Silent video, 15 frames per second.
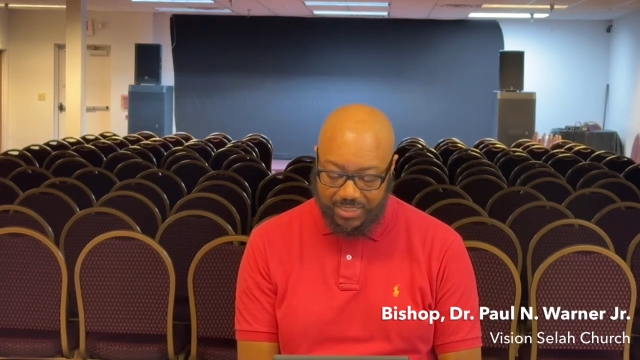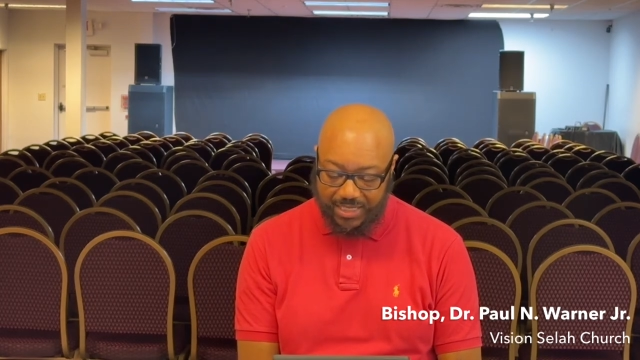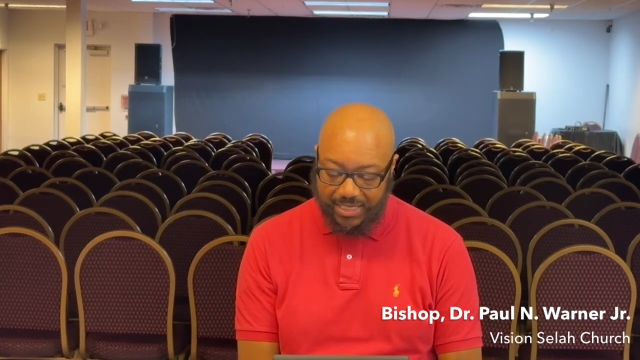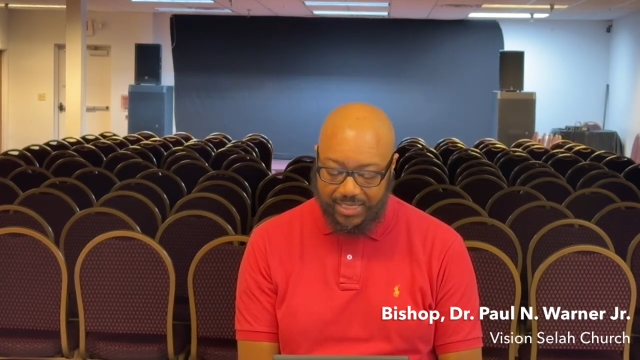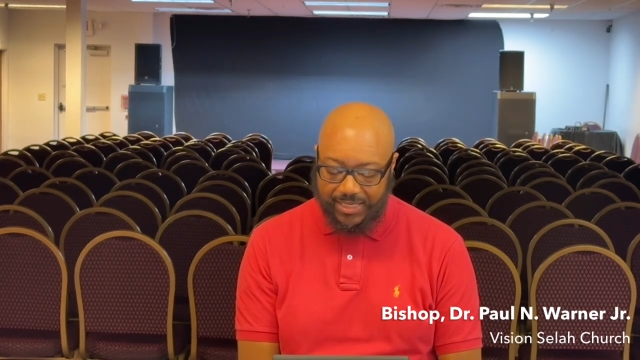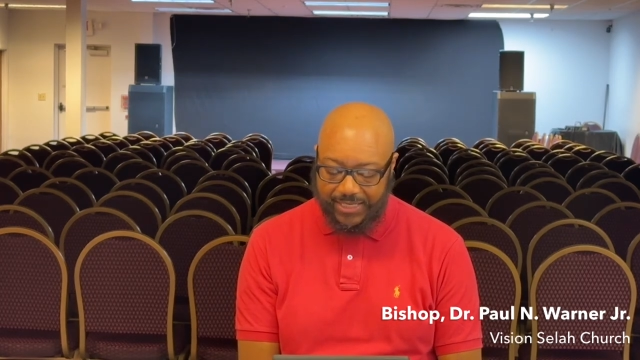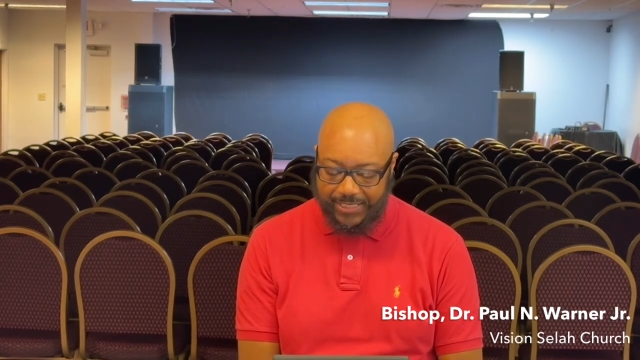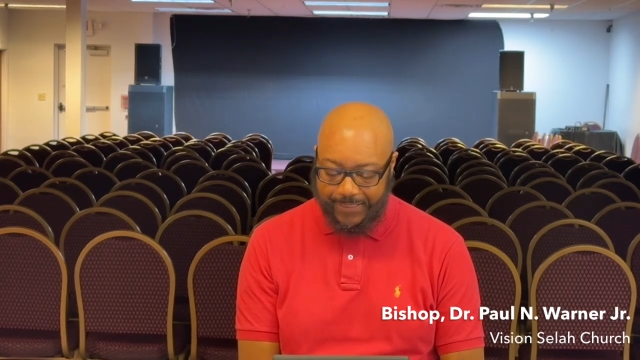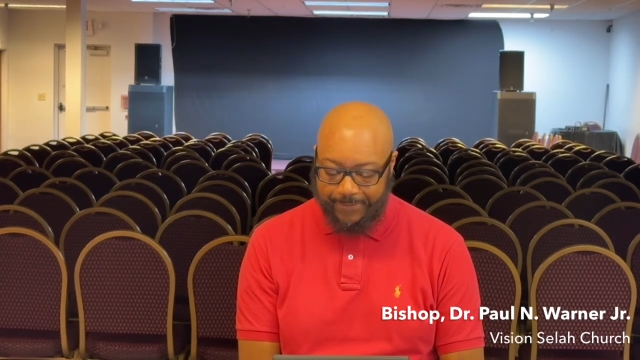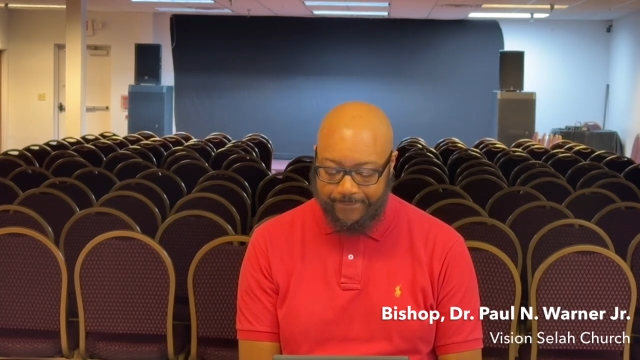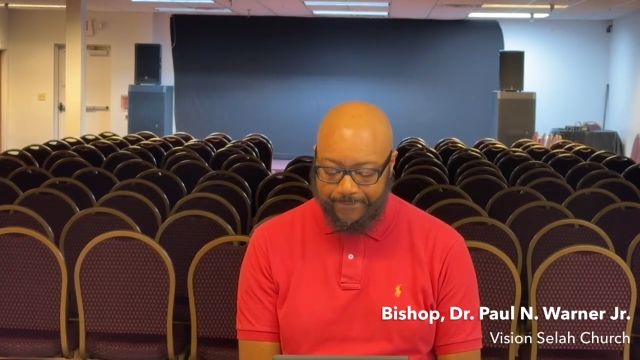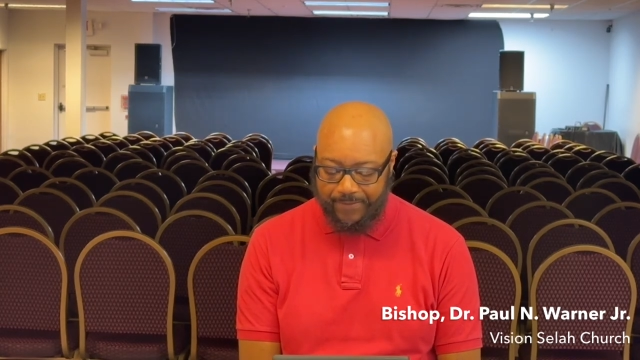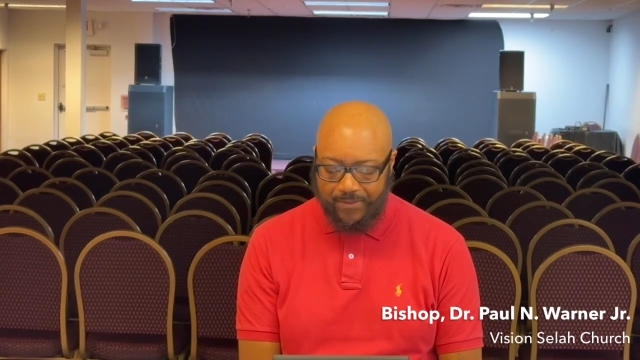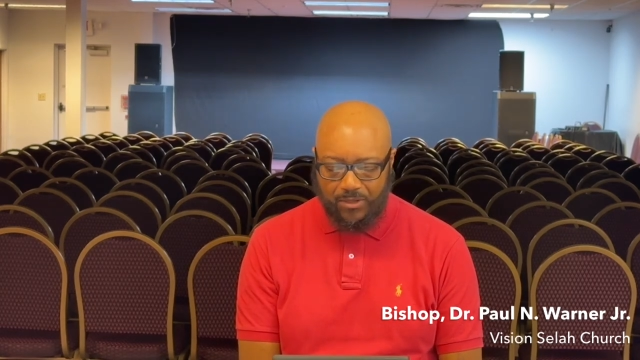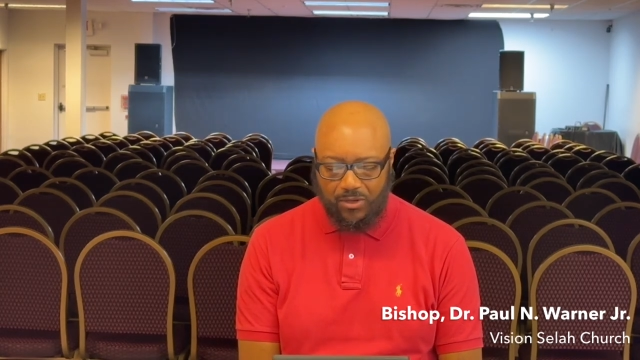God
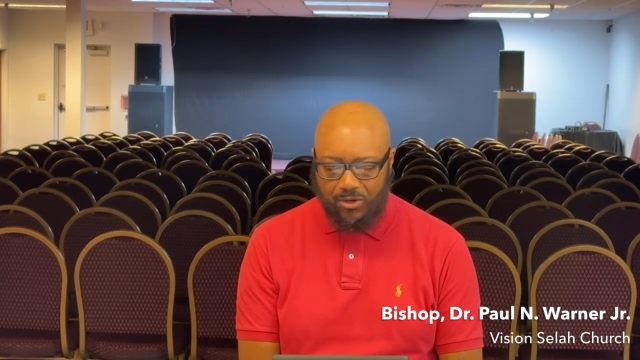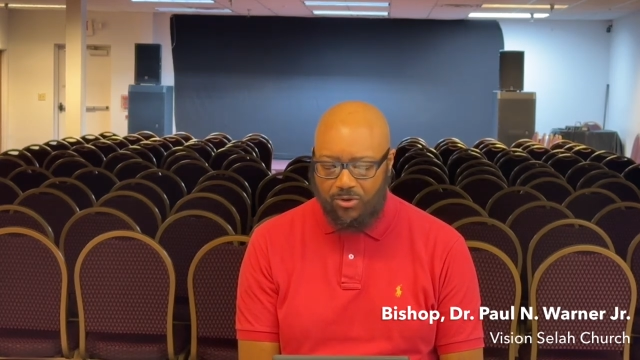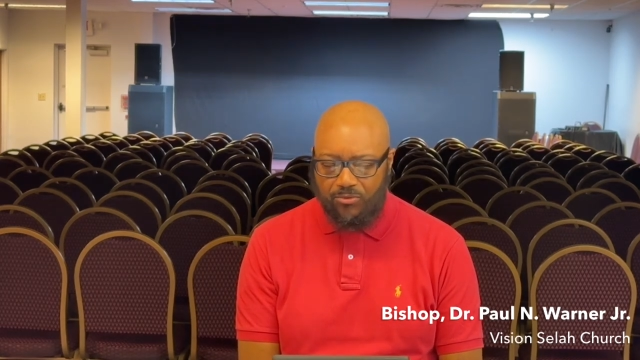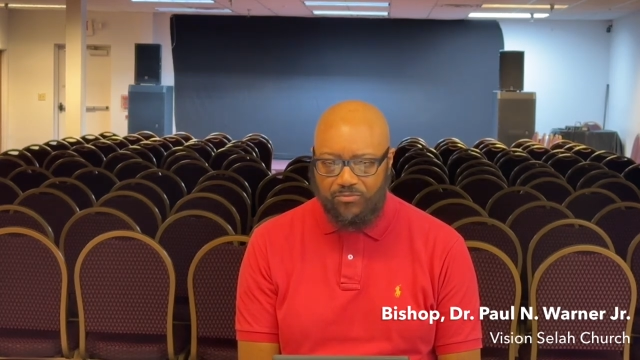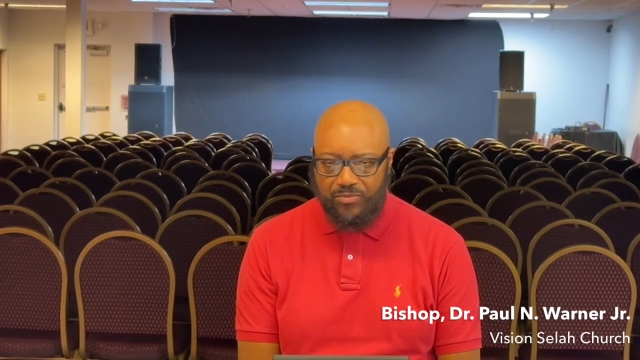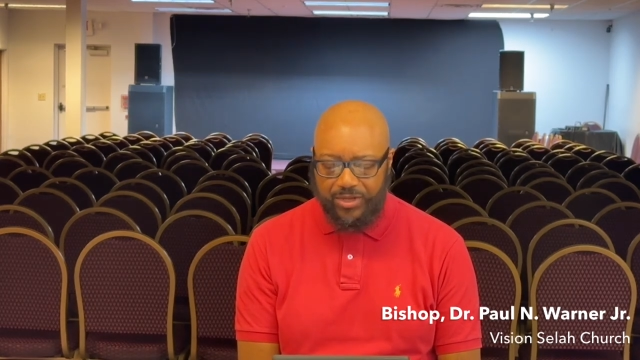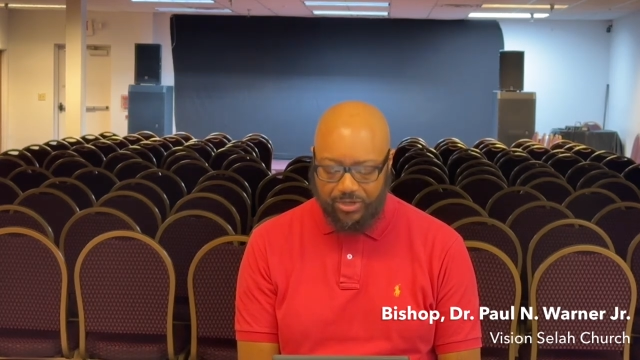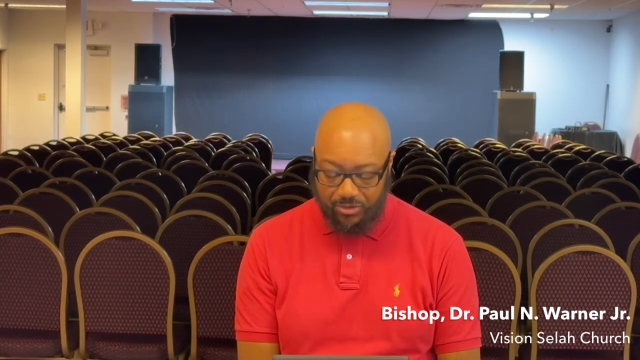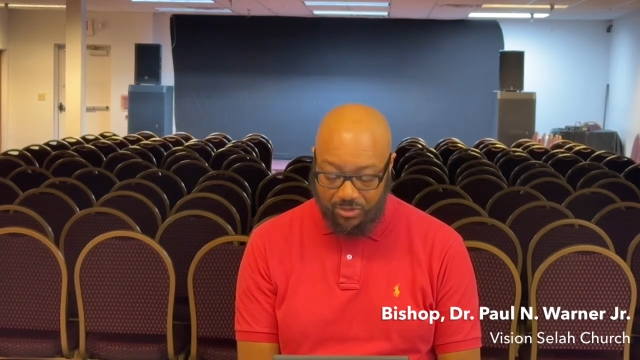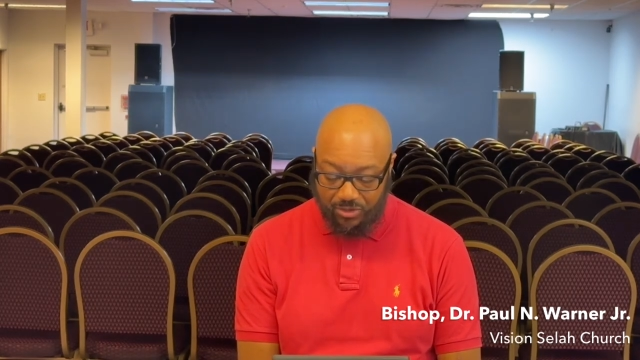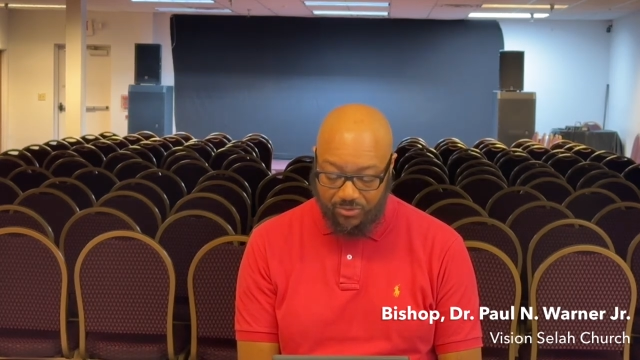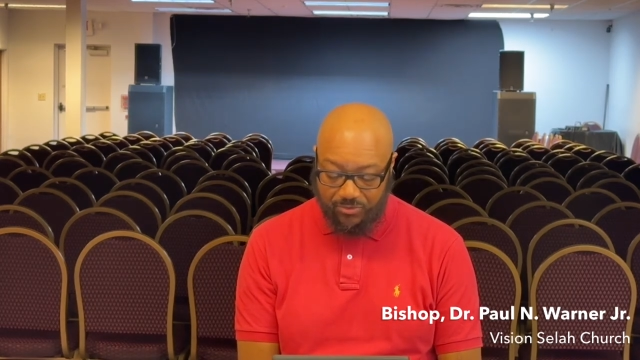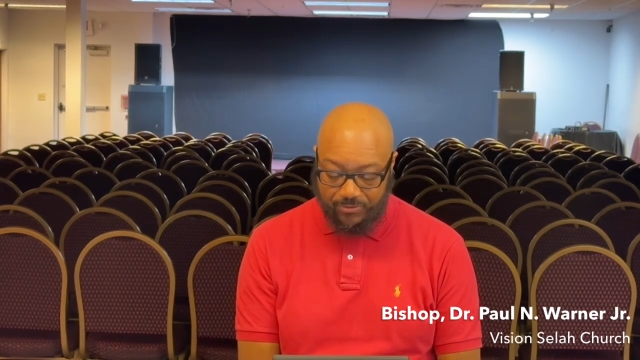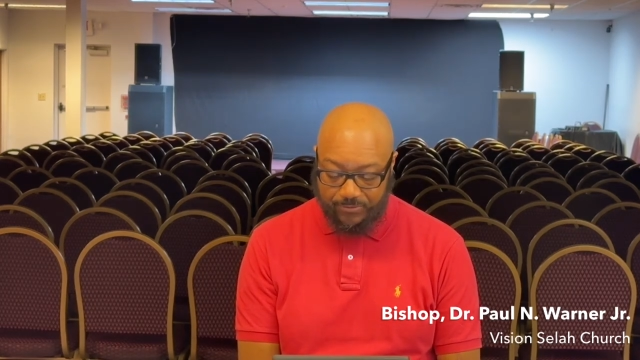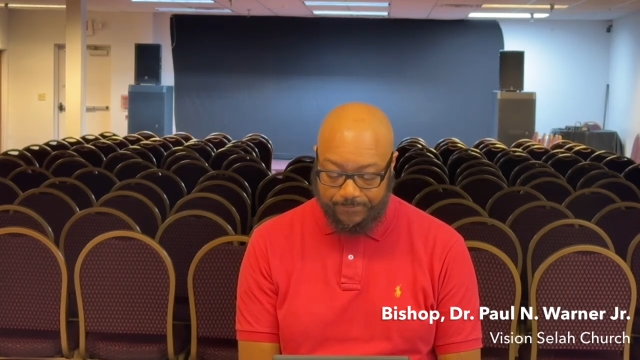on their
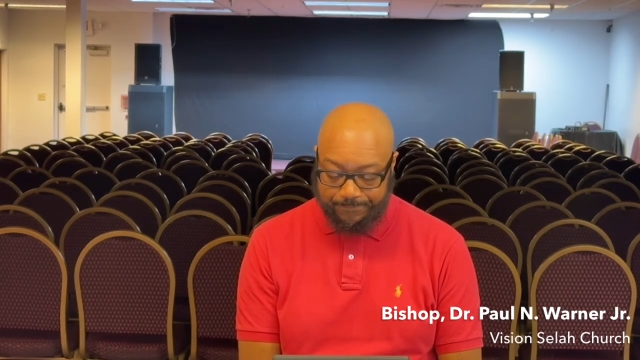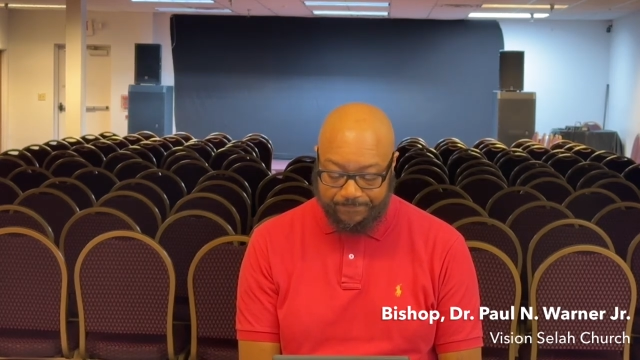own.